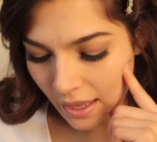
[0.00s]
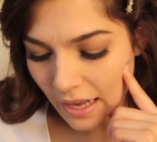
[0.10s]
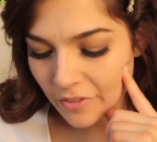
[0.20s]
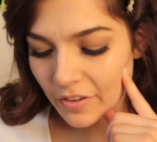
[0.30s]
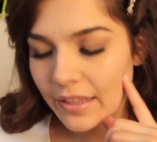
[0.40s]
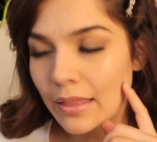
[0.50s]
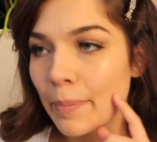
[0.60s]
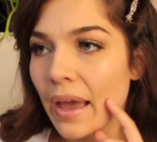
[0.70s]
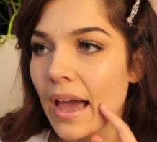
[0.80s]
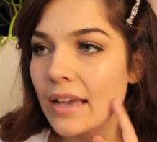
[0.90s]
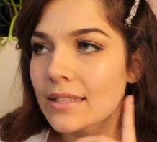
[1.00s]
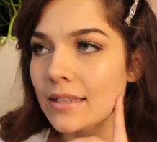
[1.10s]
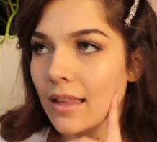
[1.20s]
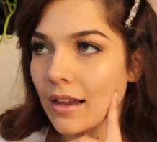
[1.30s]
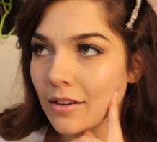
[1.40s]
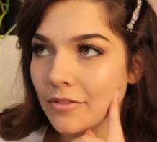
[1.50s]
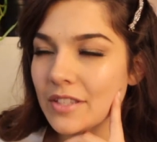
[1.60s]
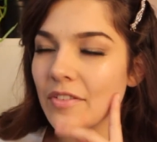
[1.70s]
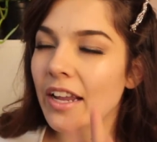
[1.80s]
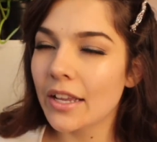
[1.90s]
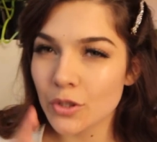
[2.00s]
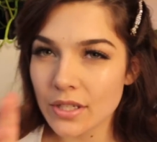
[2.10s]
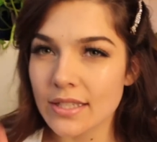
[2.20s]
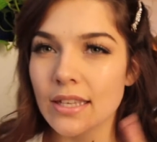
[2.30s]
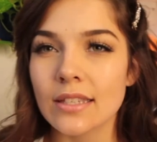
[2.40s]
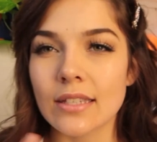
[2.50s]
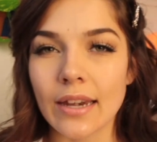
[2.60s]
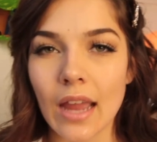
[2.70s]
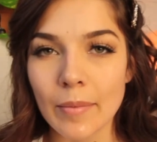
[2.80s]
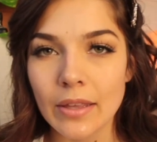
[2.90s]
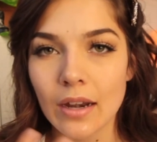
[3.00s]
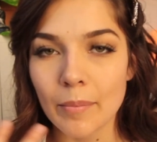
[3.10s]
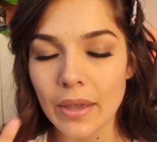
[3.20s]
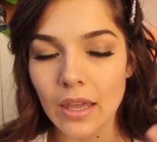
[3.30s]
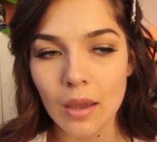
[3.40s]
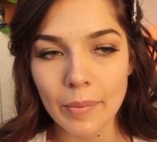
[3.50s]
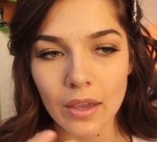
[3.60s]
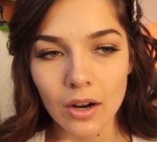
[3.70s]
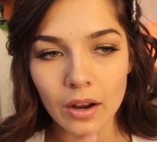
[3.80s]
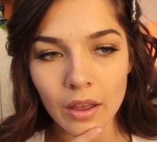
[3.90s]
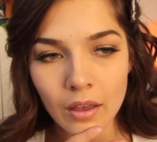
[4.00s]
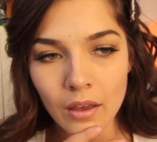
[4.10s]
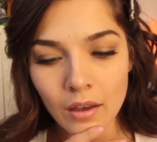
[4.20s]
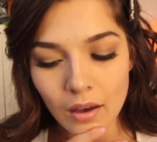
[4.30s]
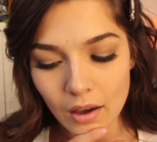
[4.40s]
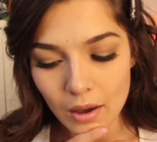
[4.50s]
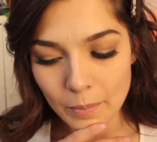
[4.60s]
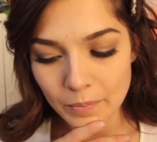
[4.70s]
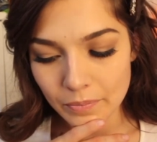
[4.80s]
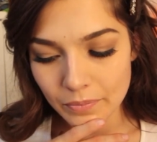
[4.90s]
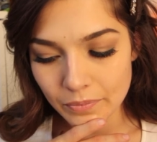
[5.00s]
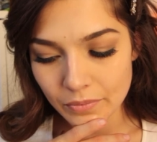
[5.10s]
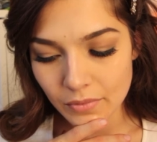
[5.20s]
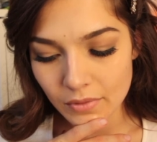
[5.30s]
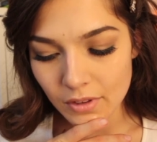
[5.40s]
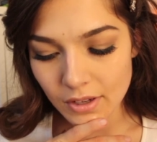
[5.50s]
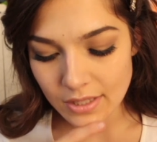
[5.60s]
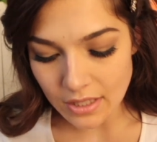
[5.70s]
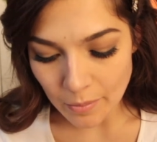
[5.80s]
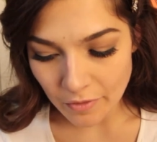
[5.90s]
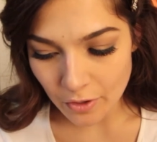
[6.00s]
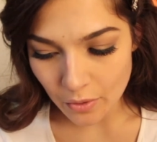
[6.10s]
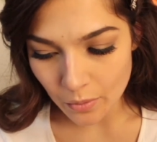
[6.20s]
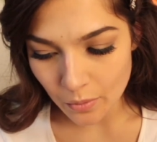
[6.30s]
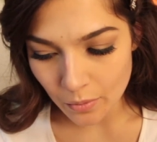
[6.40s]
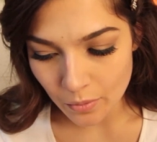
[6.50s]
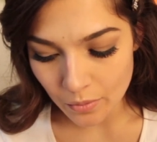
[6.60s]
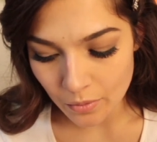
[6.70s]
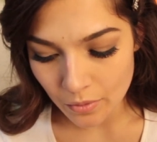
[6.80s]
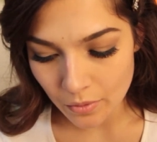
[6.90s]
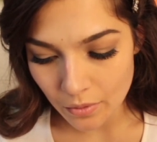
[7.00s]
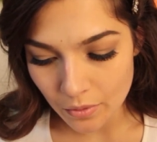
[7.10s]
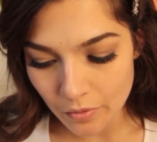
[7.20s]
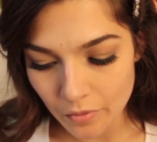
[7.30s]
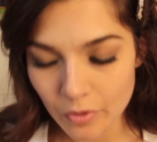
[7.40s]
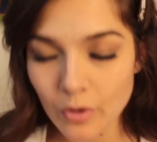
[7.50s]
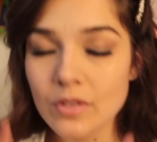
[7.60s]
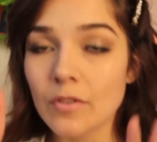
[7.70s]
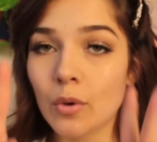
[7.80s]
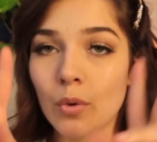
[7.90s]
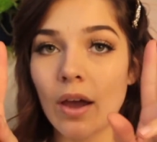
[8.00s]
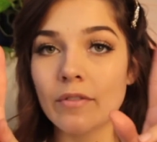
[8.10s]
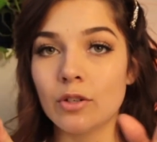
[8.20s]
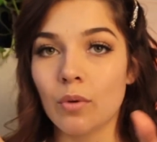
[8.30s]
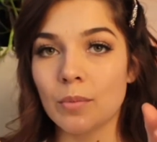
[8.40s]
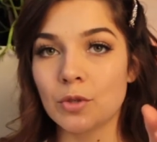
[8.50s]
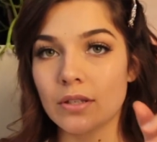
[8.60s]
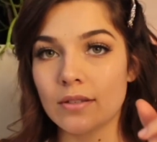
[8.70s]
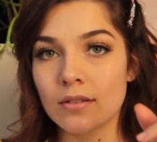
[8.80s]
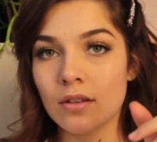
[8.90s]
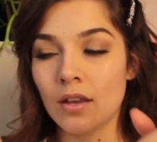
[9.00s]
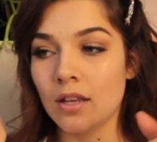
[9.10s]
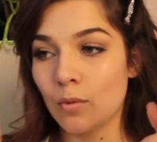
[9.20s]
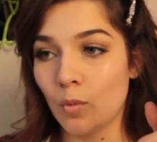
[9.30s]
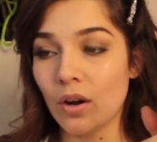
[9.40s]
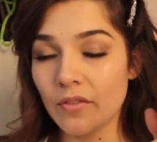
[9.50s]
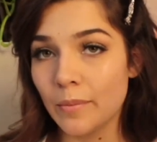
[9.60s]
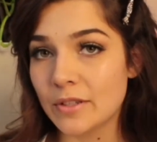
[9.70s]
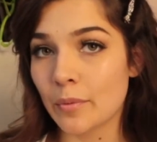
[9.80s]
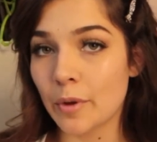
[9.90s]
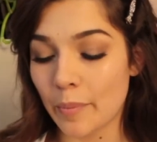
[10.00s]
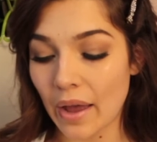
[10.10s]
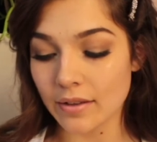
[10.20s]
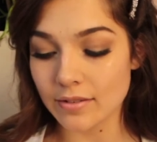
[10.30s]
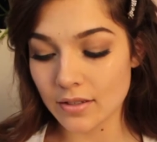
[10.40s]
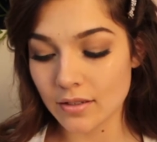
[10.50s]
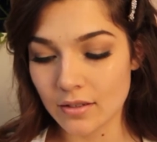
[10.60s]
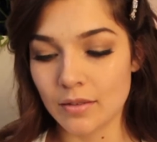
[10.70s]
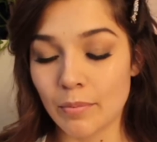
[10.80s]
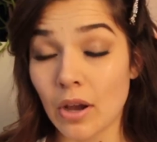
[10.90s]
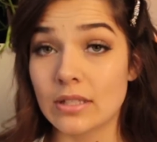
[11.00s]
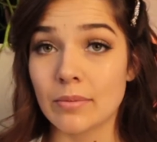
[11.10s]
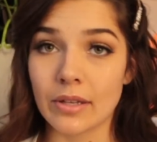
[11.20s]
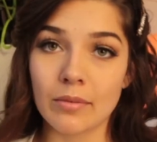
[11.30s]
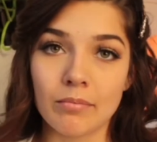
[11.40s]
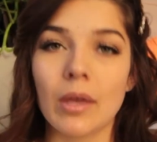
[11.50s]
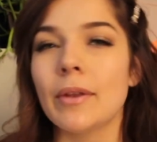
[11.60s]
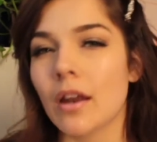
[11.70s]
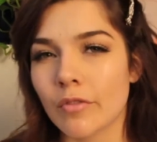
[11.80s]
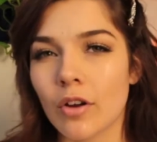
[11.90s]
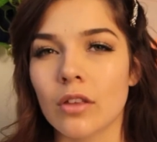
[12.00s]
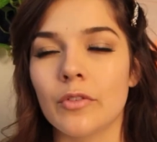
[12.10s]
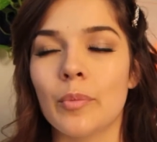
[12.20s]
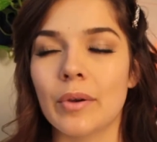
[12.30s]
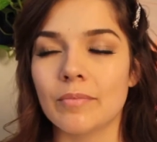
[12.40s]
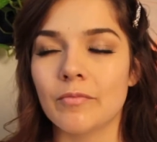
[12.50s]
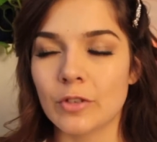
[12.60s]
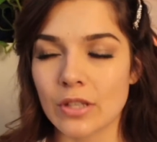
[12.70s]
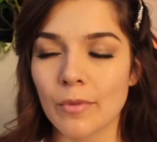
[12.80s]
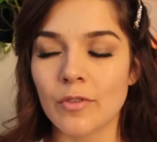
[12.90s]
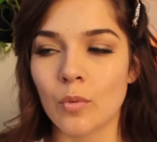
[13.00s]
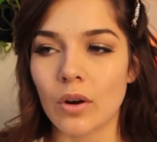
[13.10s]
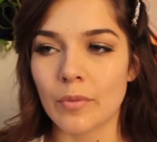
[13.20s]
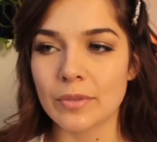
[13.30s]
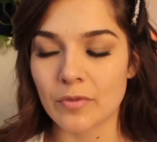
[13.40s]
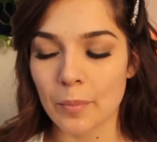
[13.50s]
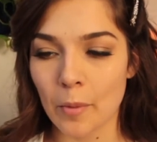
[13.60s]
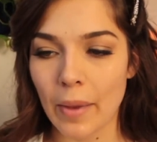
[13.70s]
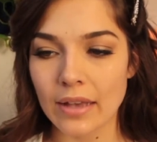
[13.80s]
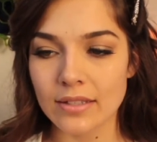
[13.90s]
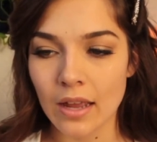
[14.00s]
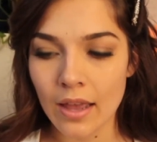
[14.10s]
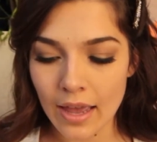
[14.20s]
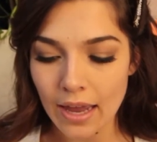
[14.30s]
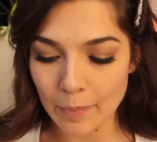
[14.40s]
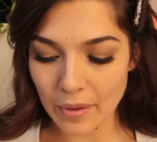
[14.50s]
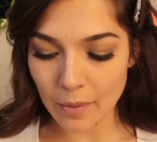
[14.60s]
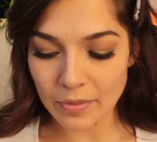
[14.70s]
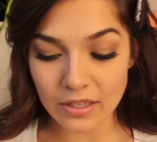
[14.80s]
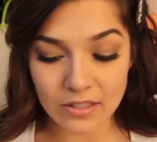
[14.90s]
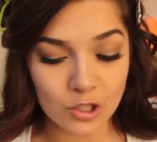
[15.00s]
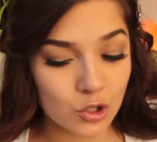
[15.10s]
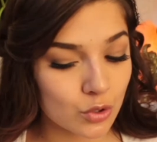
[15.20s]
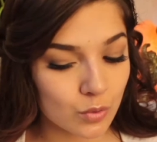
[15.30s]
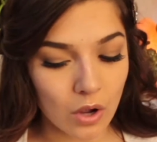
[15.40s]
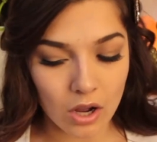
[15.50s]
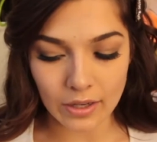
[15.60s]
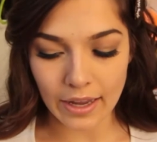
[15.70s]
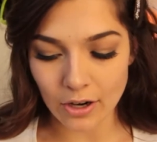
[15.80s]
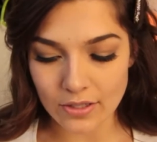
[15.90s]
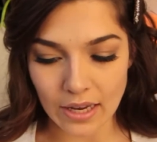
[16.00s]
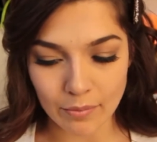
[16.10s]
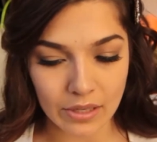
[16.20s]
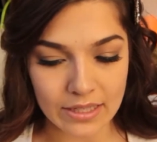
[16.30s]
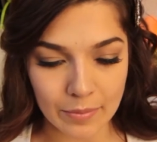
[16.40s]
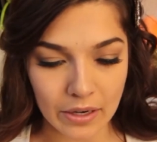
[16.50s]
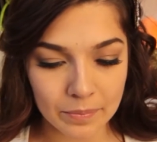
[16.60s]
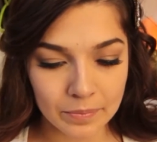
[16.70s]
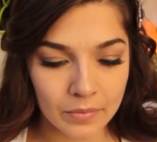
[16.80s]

And I feel like the past love, it's very interesting, this dynamic that I'm picking up here. Um, some of you, those of you who have two options, one of them is from your past Possibly. Maybe not for all of you, but for some of you, one of them is from your past. And I pick up that it's a strong air sign placement.